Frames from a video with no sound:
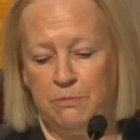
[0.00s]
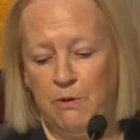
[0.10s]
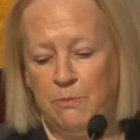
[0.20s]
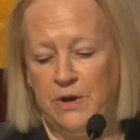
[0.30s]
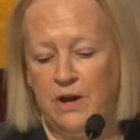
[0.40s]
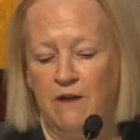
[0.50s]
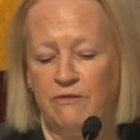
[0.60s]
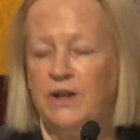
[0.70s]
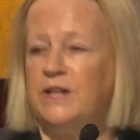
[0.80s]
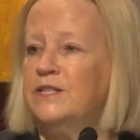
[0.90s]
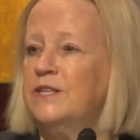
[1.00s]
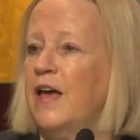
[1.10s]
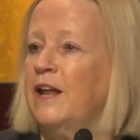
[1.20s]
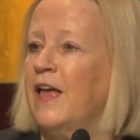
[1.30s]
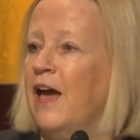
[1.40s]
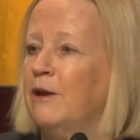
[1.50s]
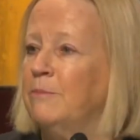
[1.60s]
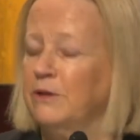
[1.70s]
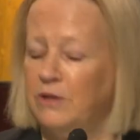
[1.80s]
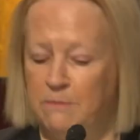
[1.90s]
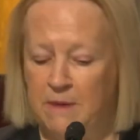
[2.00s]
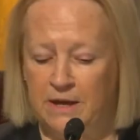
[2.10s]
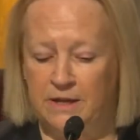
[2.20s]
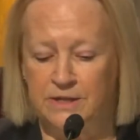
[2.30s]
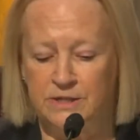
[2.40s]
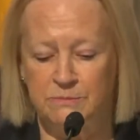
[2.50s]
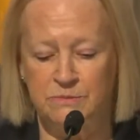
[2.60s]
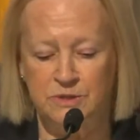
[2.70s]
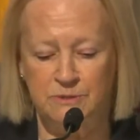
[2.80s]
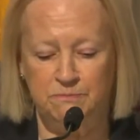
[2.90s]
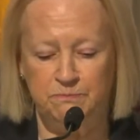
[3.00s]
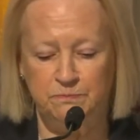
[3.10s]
appropriate governance and accountability mechanisms.